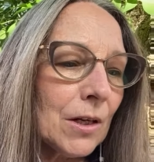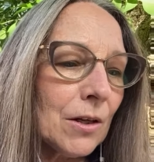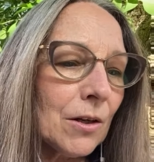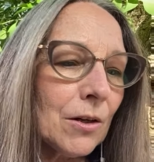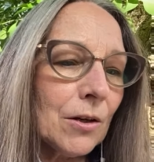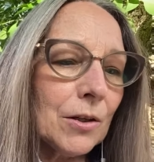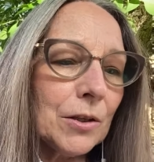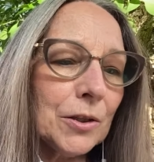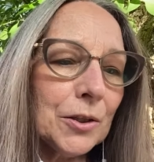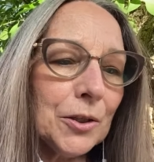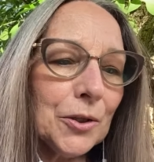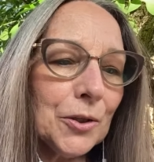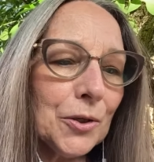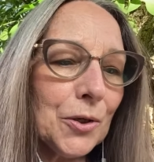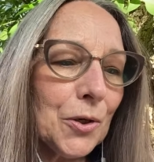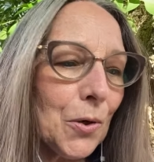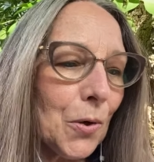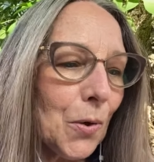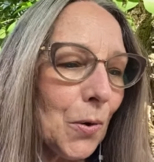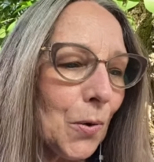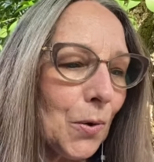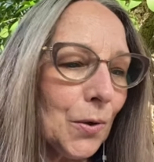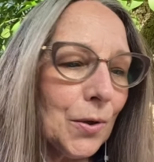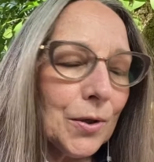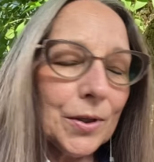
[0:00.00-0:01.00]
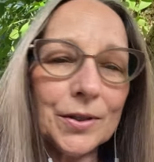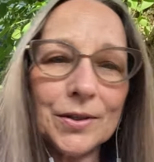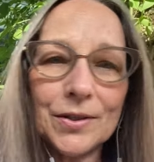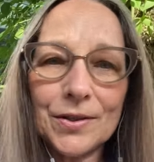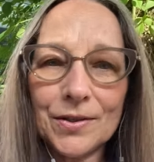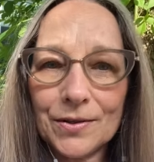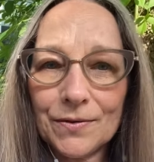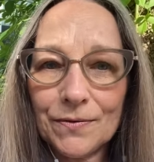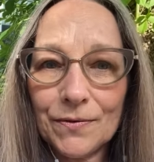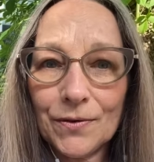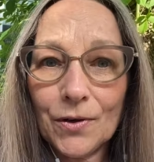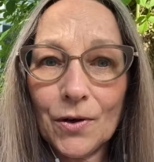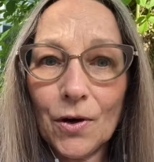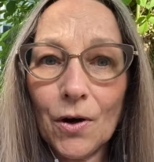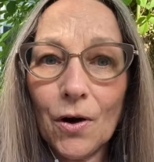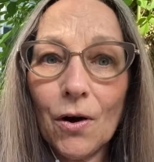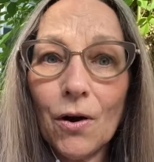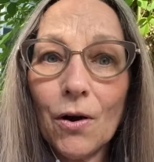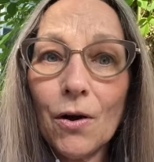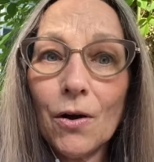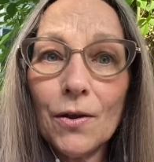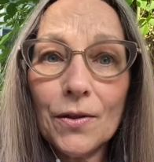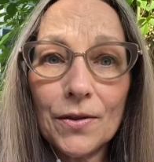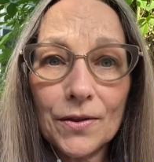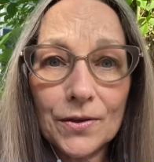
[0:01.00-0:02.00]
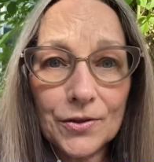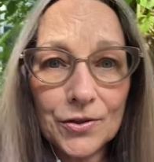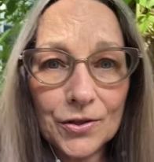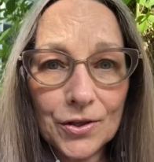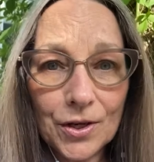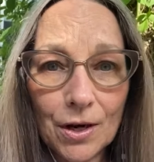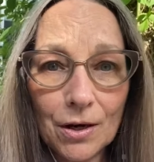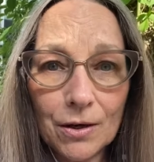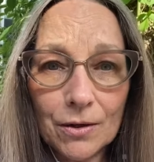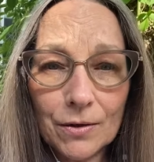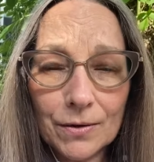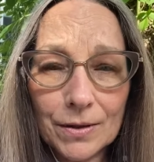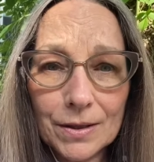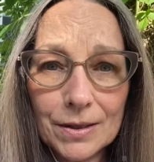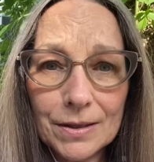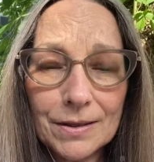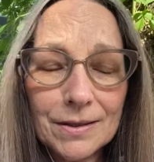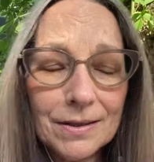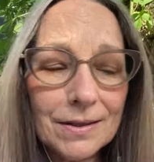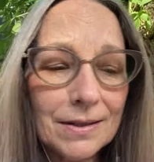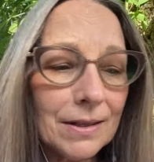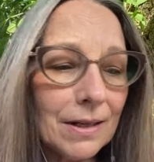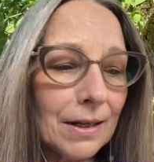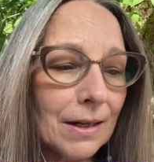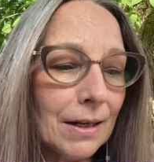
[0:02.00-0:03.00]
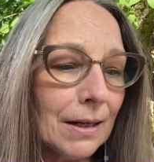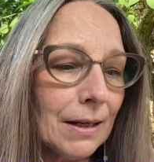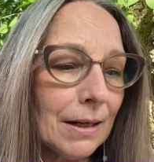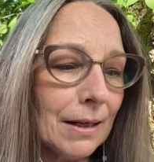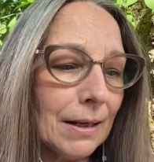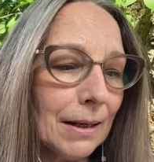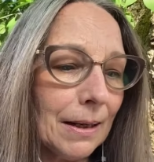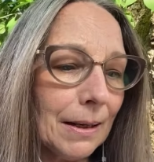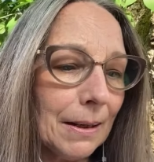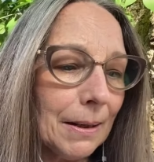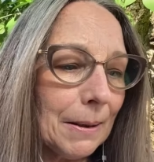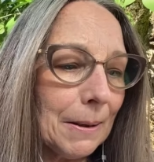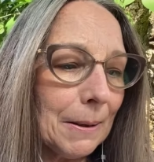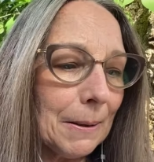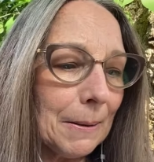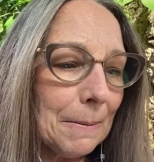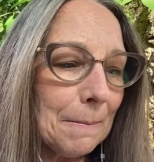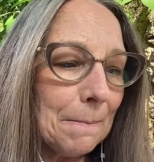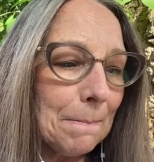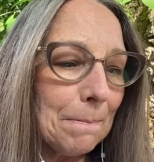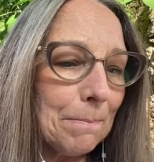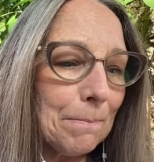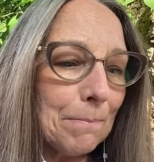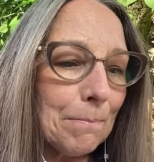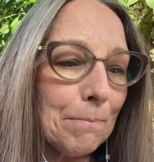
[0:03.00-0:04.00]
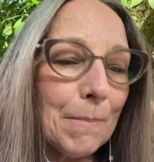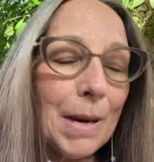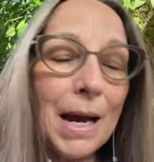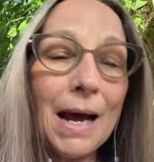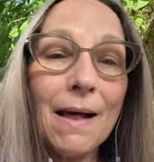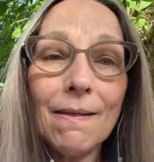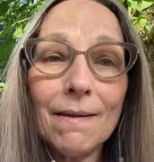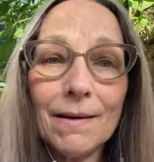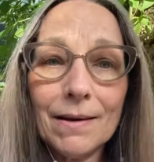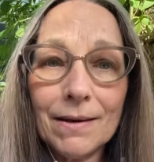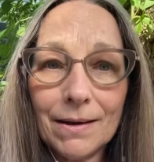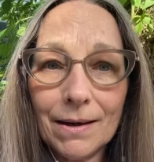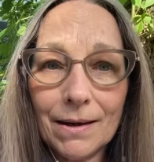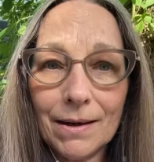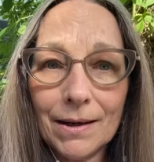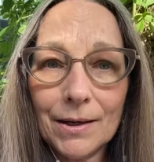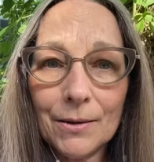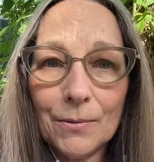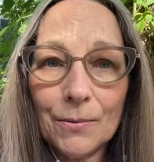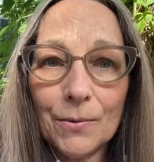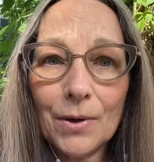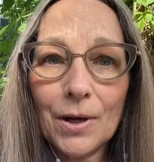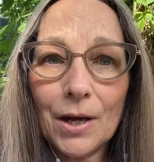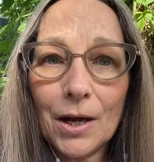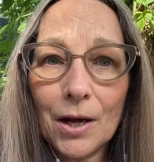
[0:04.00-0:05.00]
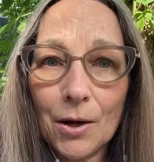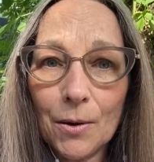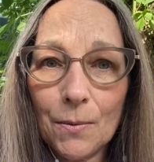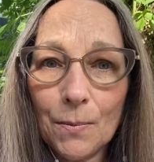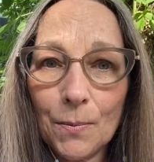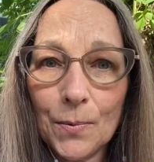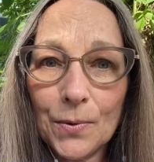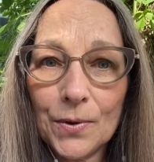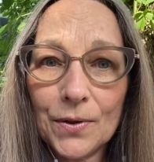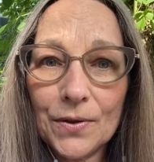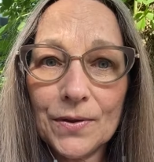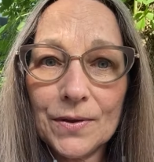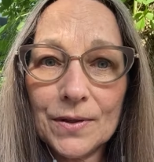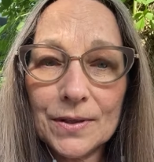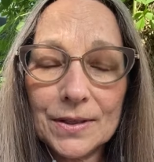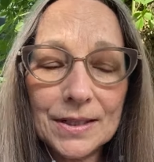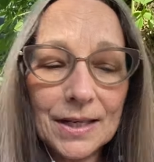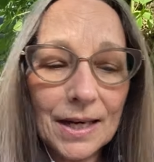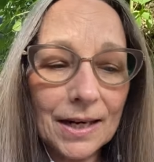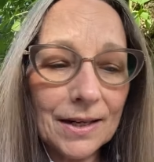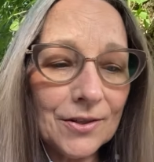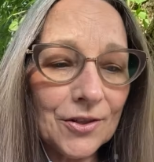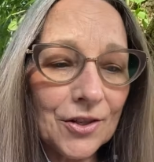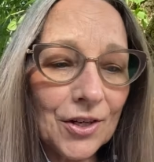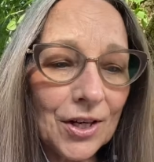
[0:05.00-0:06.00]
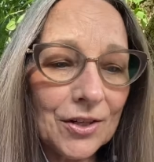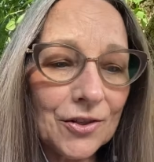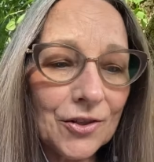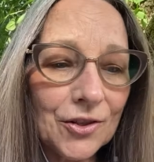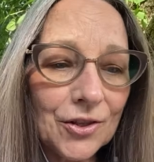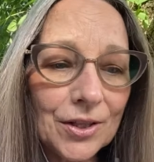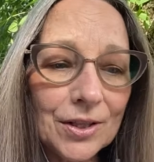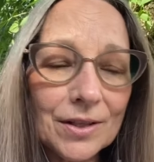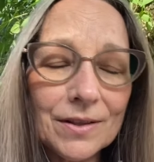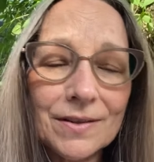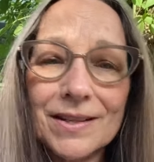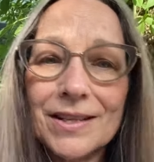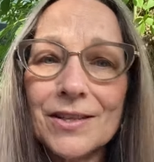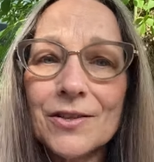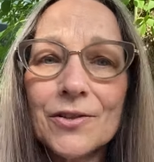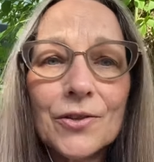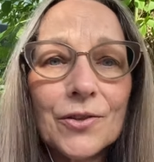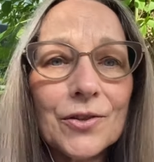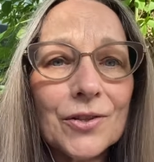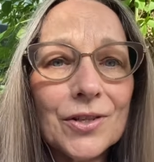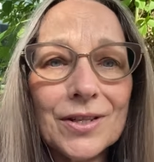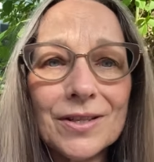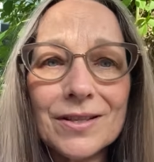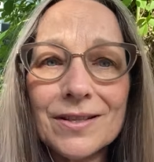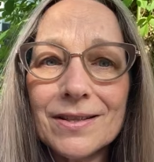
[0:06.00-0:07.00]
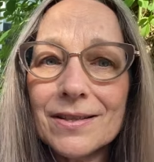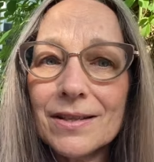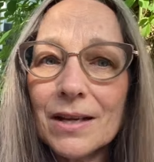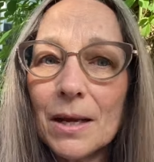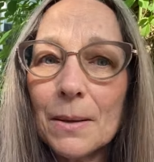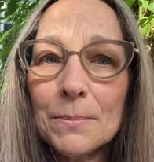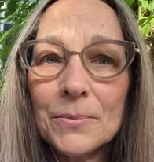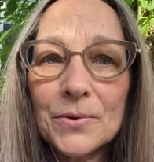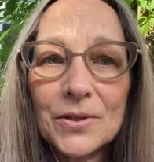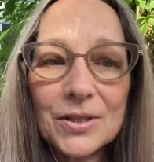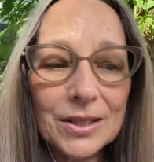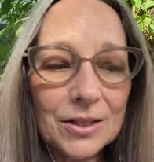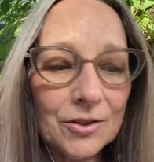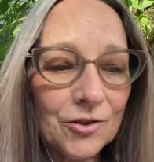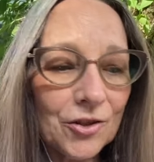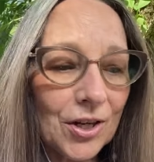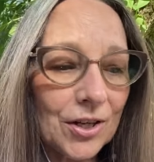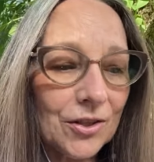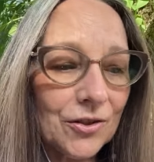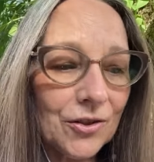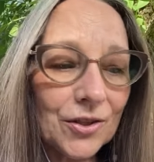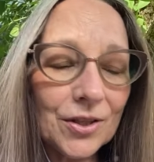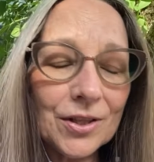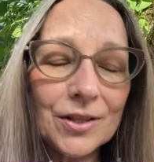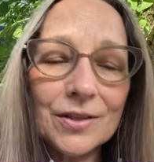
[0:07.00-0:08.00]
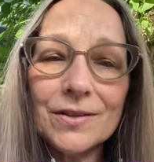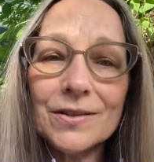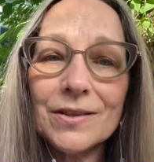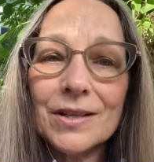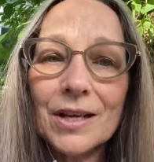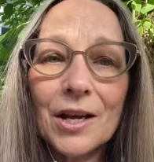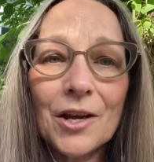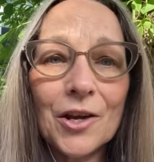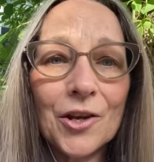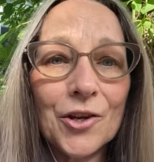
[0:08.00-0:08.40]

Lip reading: Clear quartz for all the chakras. Malachite will help with the digestion. These are just some suggestions.